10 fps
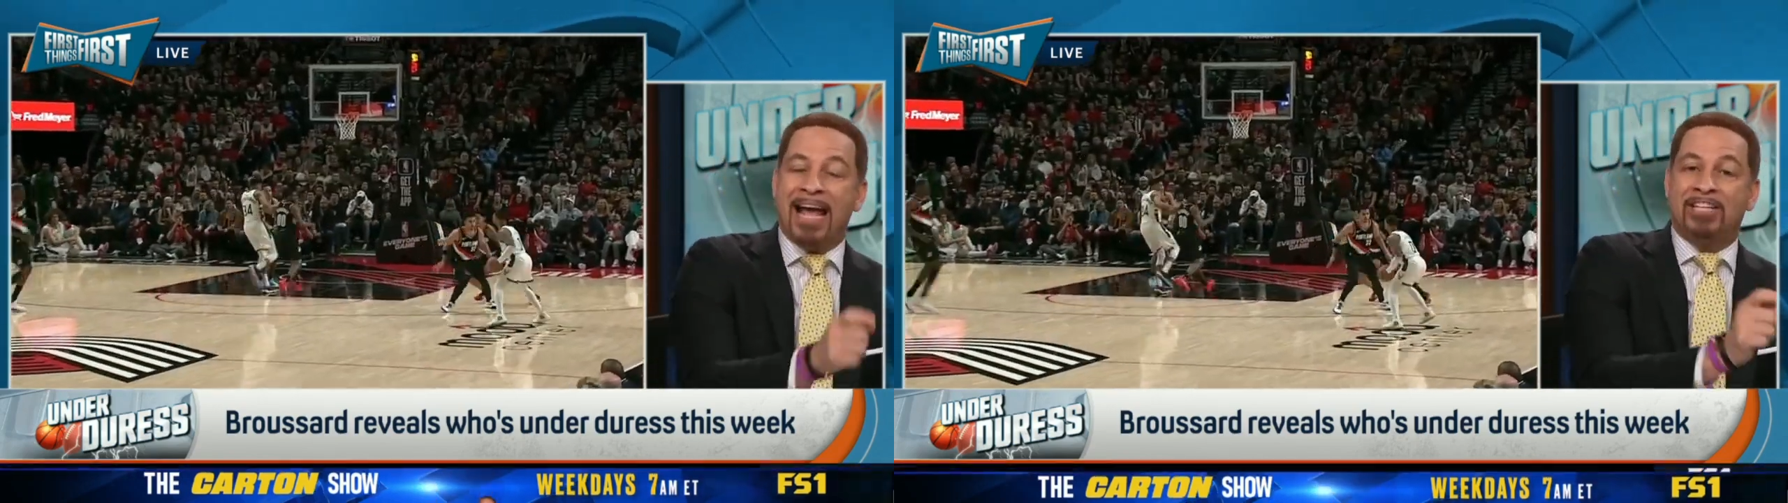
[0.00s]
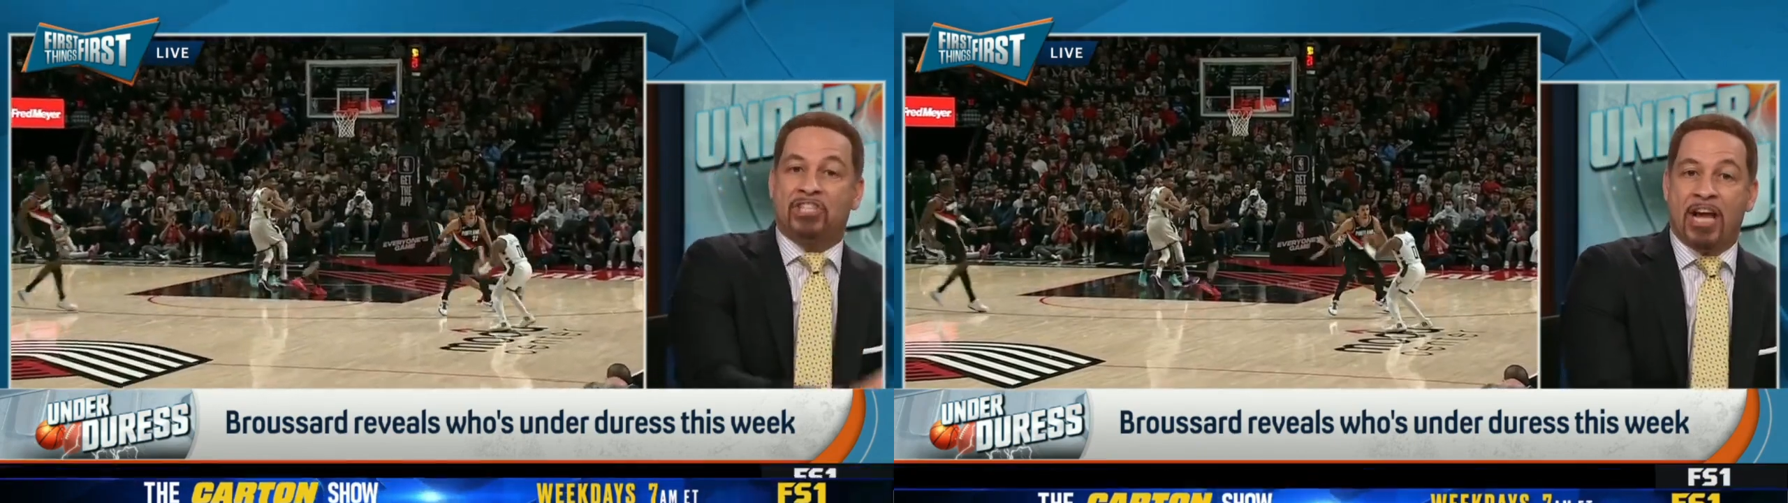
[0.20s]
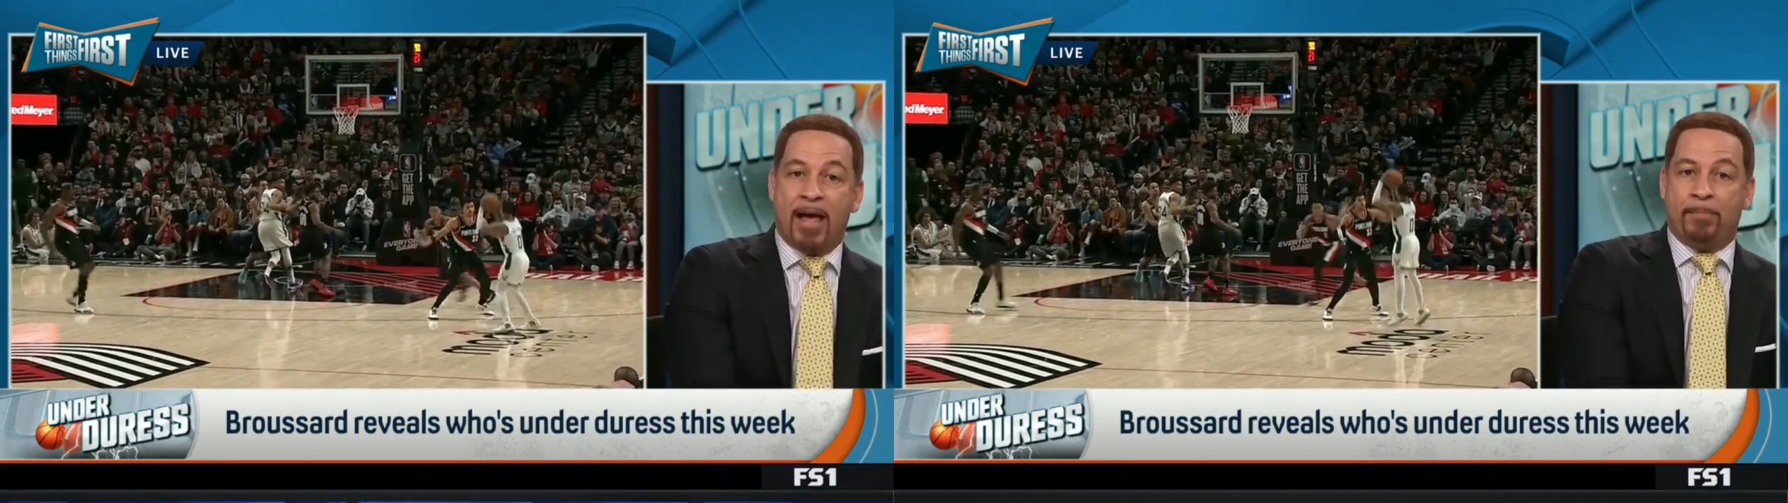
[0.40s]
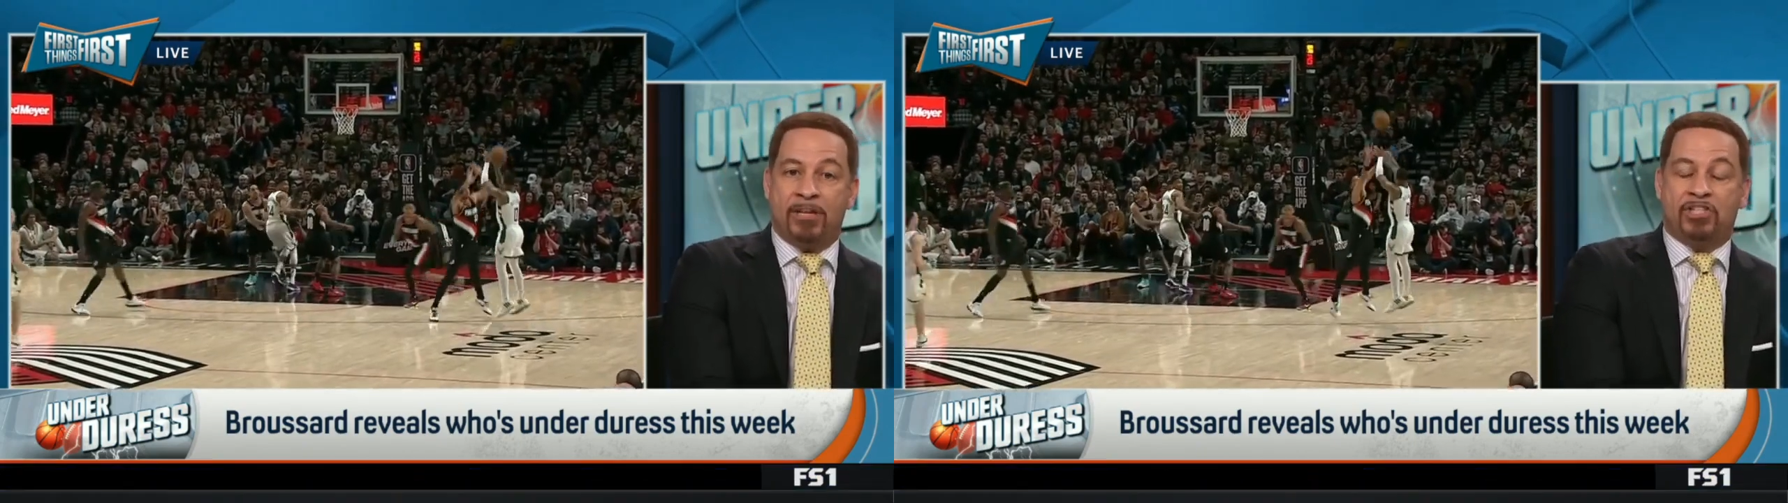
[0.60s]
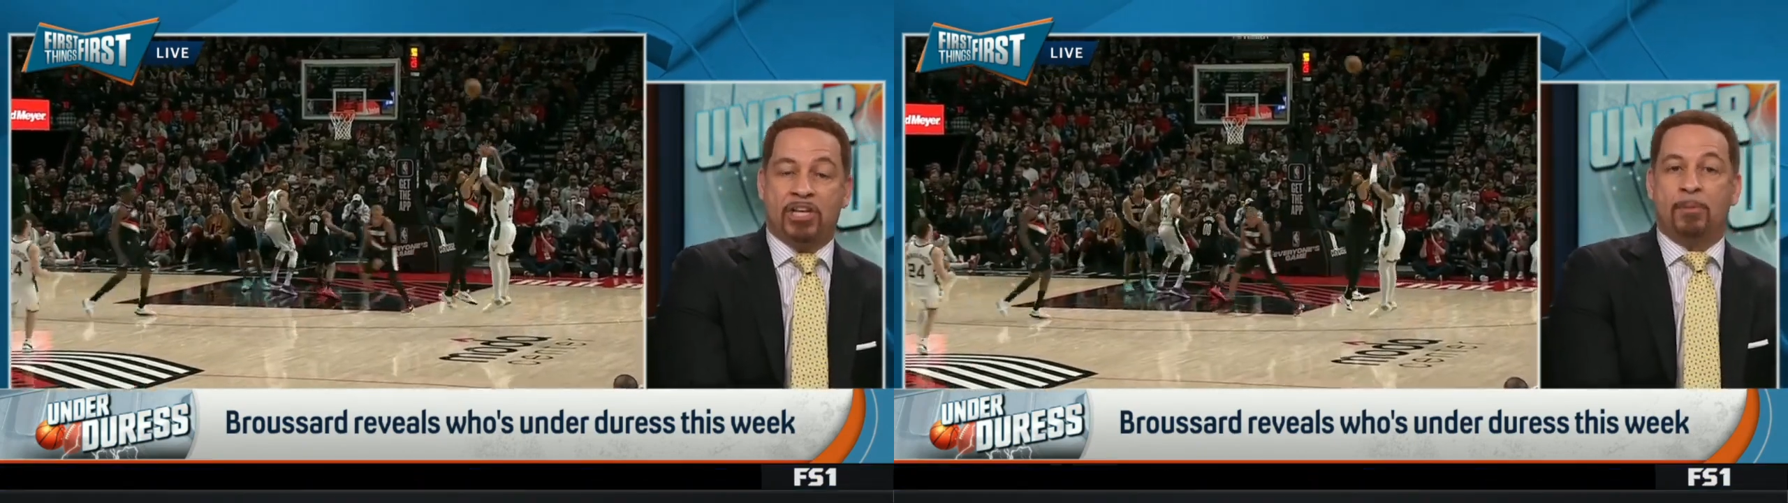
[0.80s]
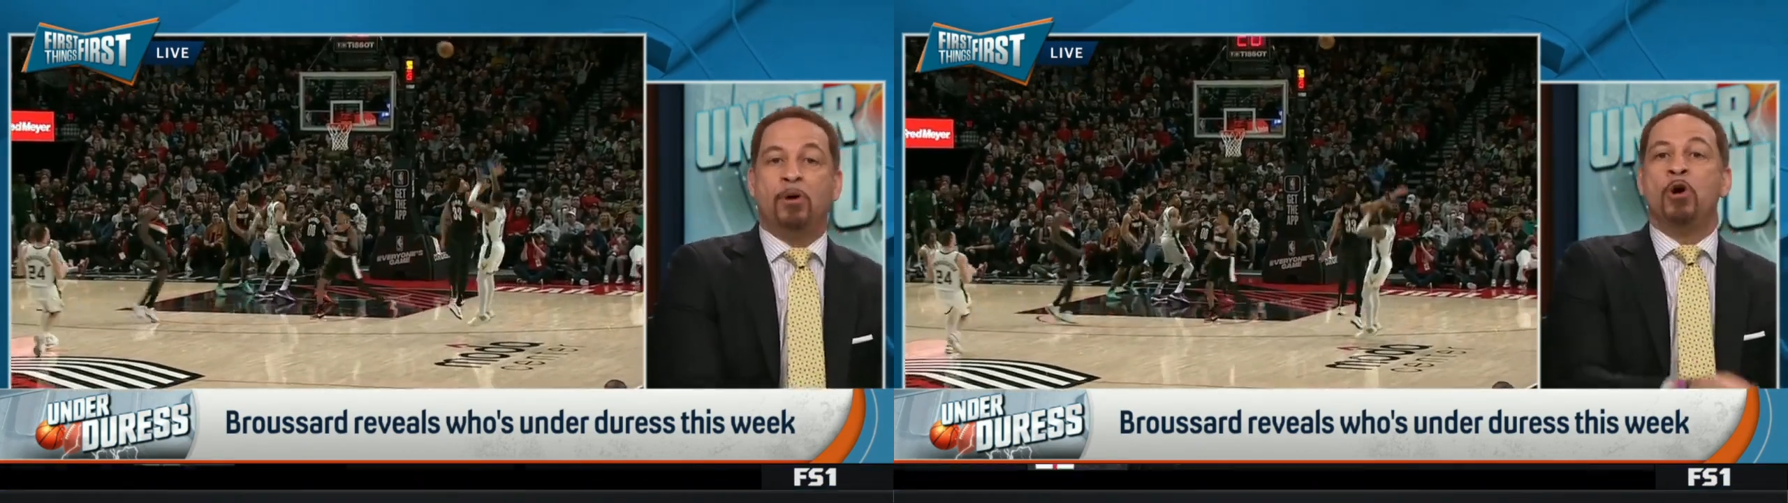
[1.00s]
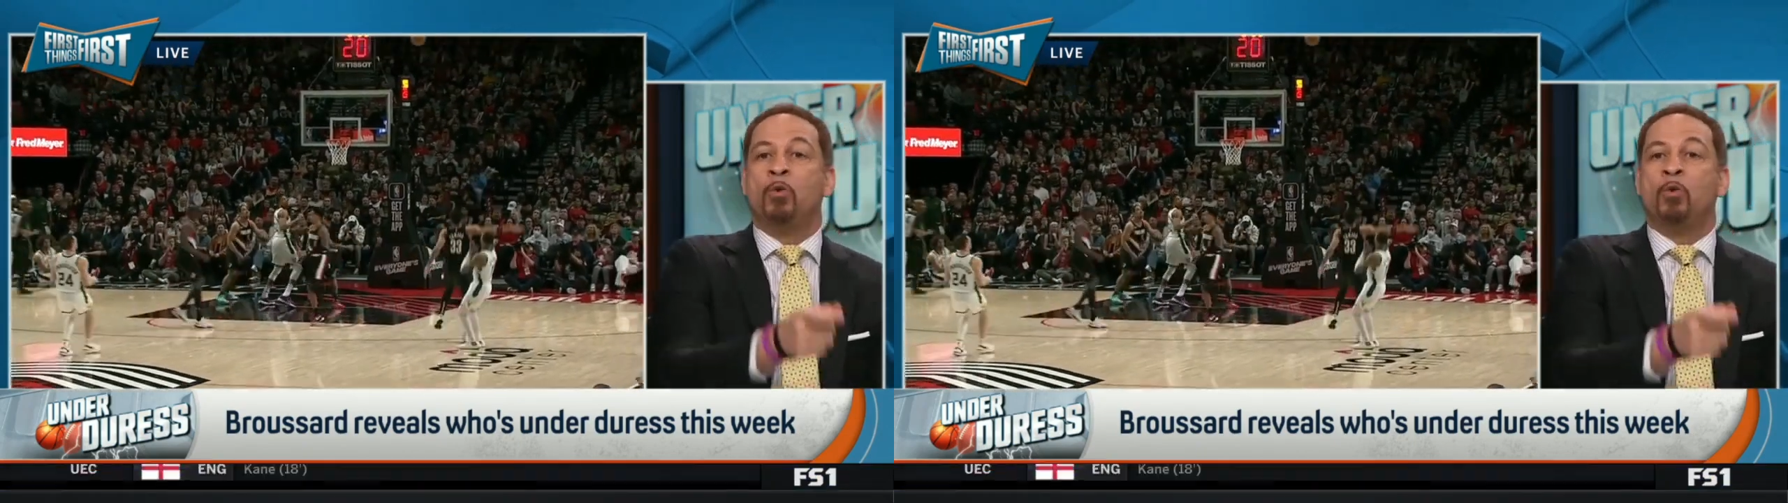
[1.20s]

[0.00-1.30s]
a championship